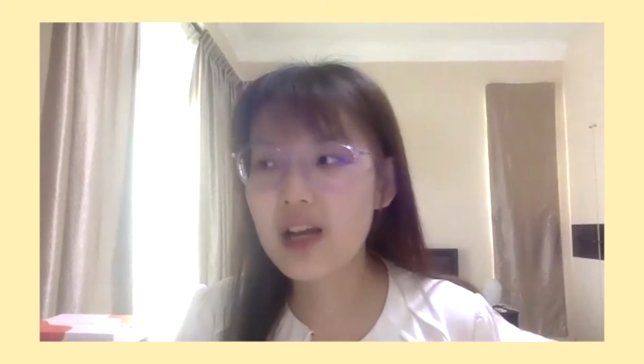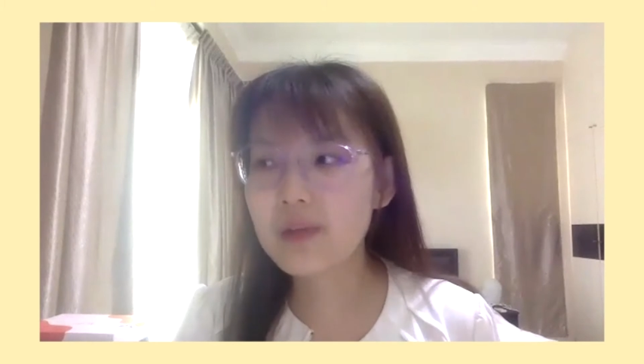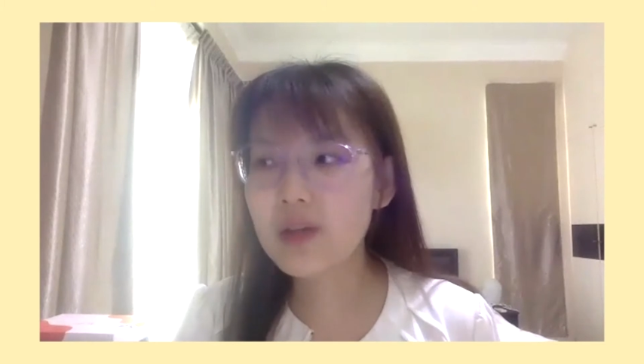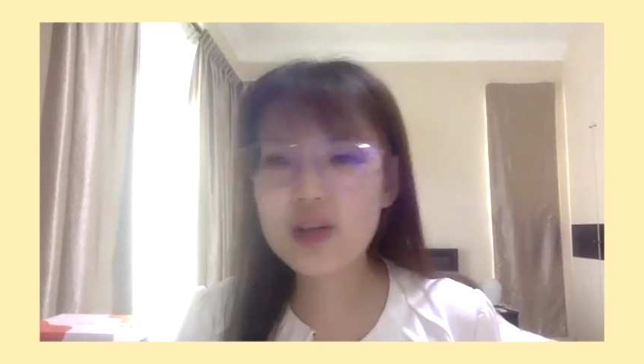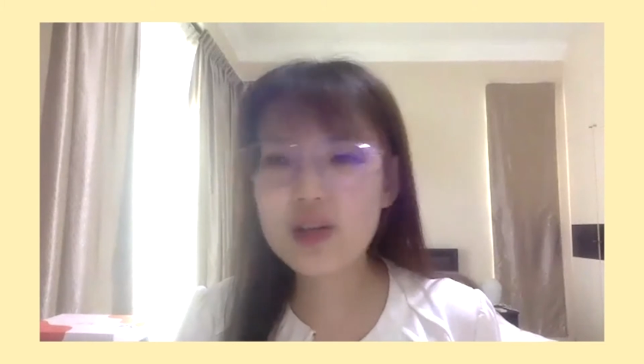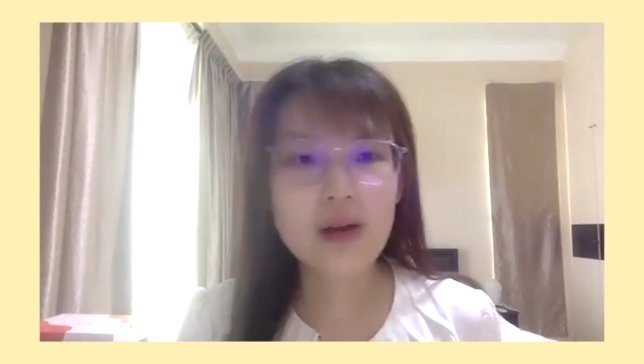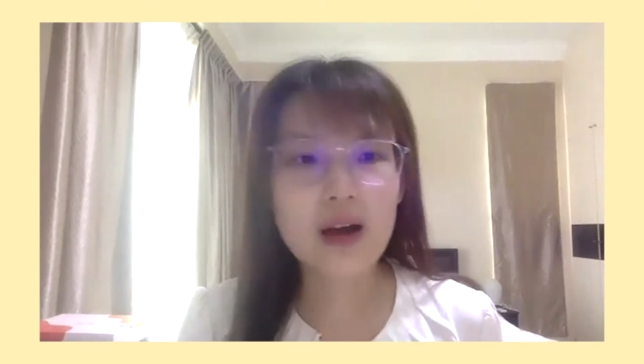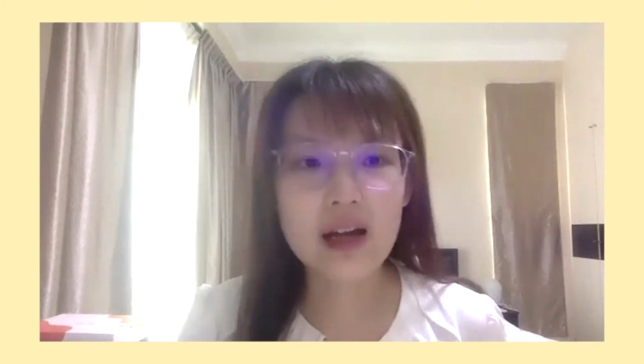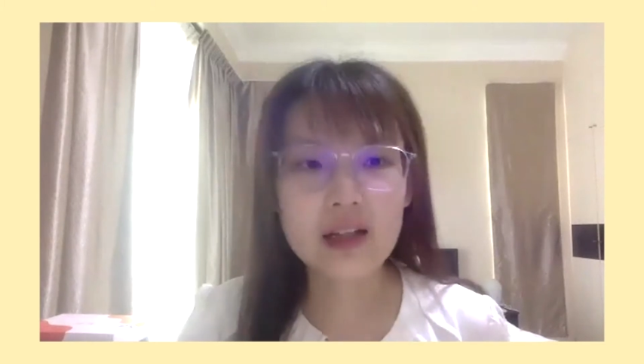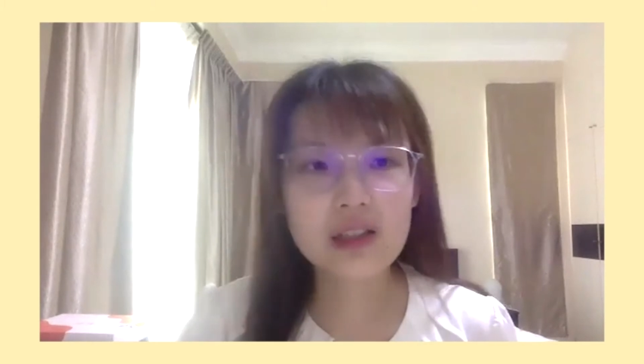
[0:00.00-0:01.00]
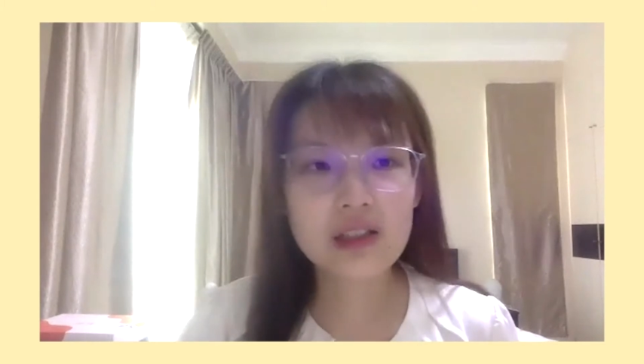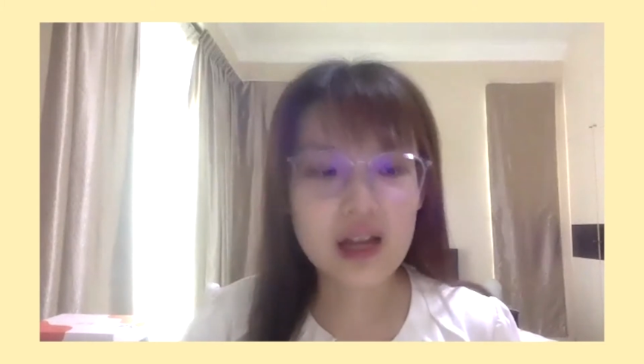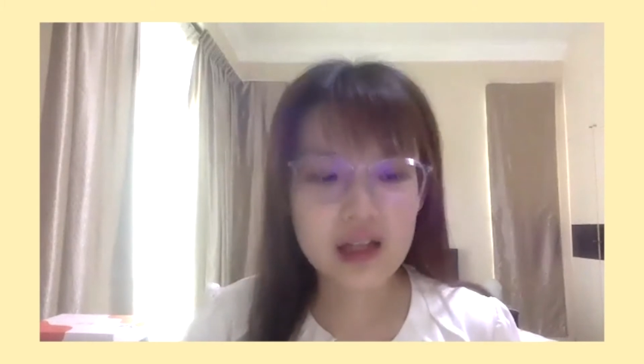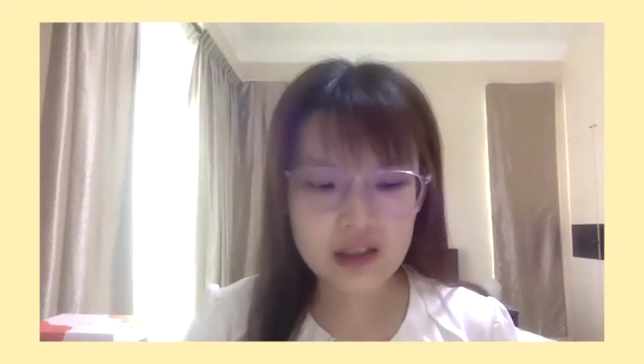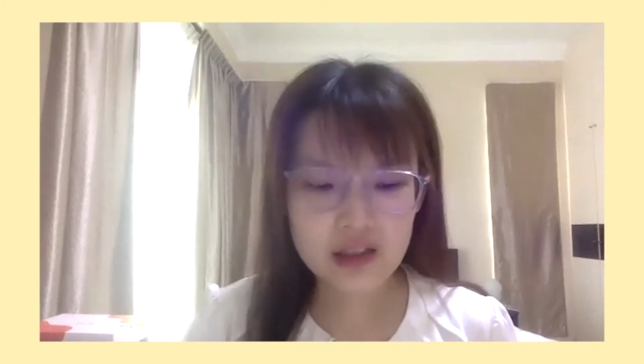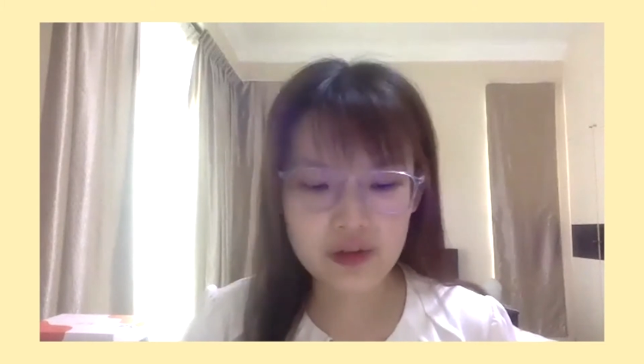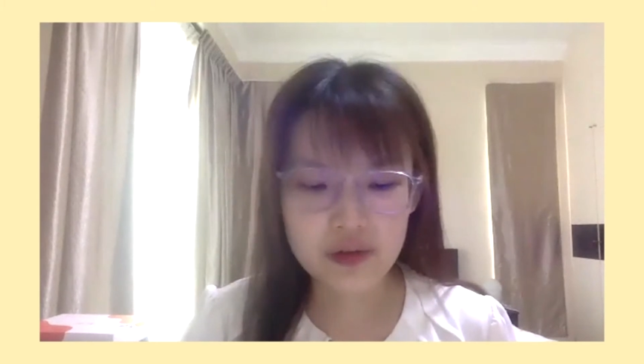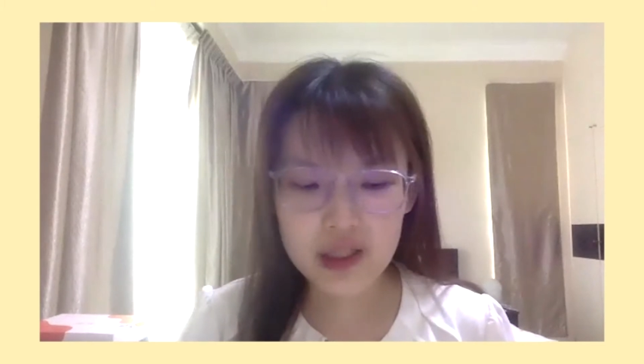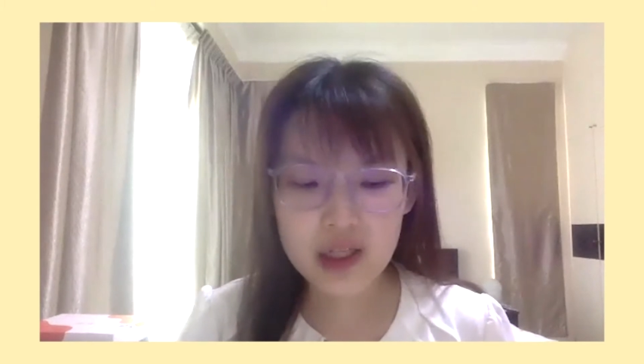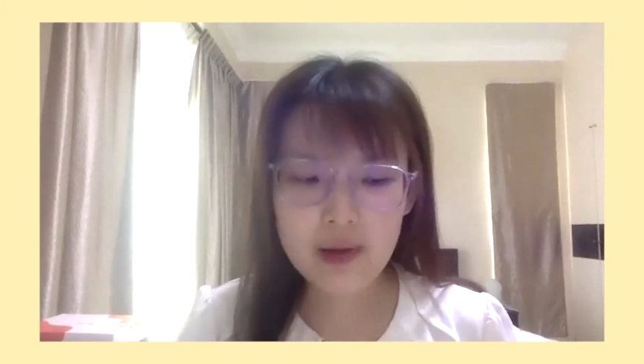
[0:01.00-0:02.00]
I'm not sure about other
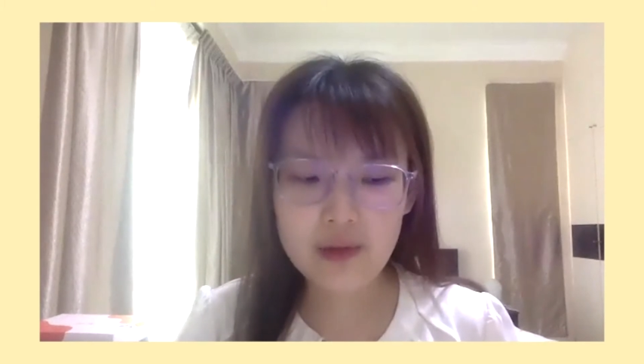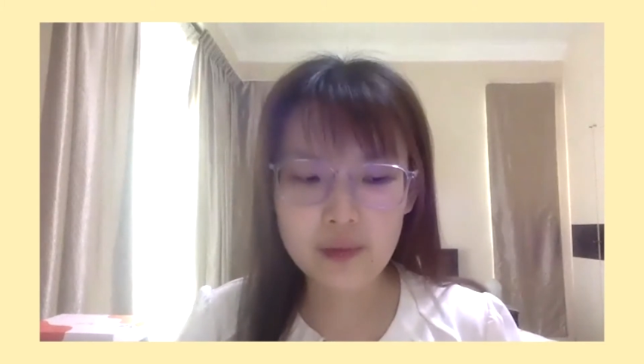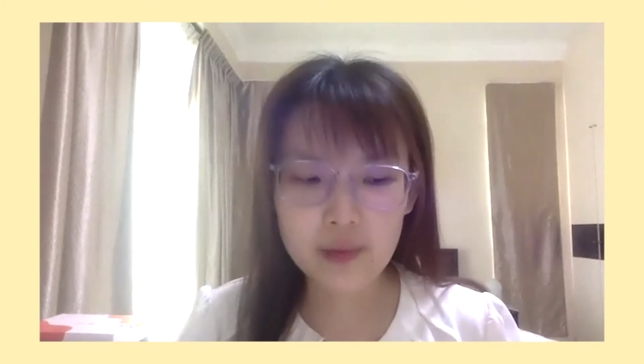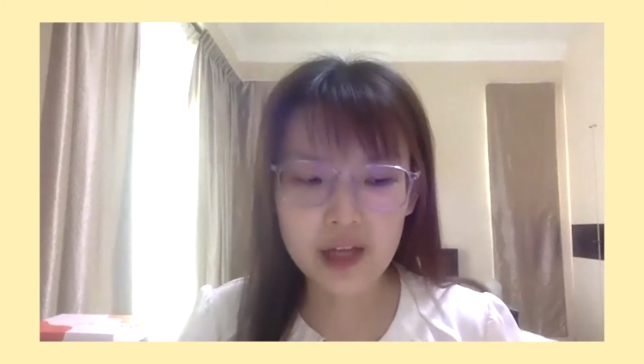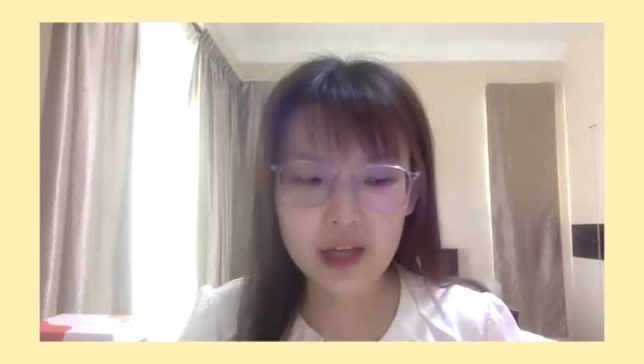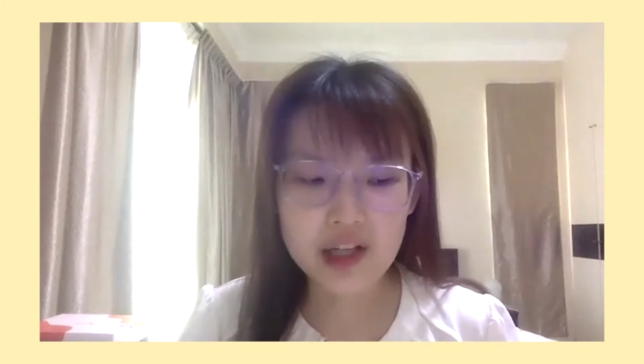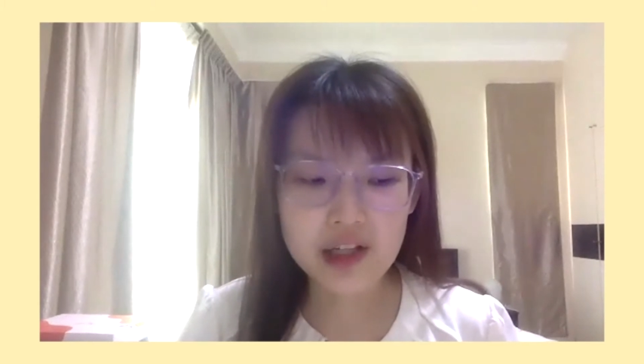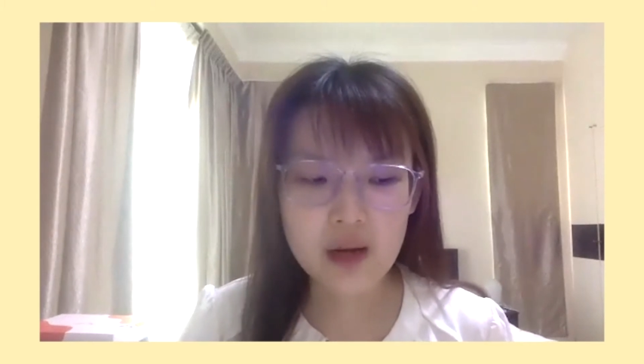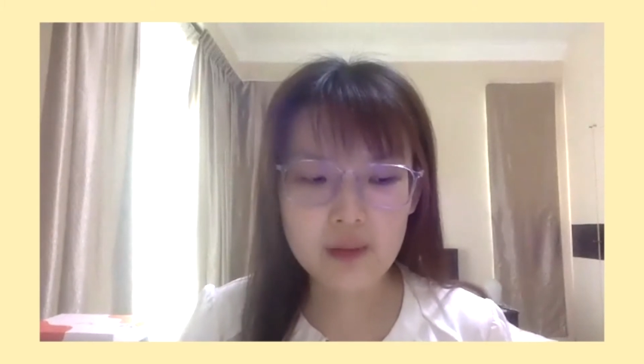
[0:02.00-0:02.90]
university, but for Monash,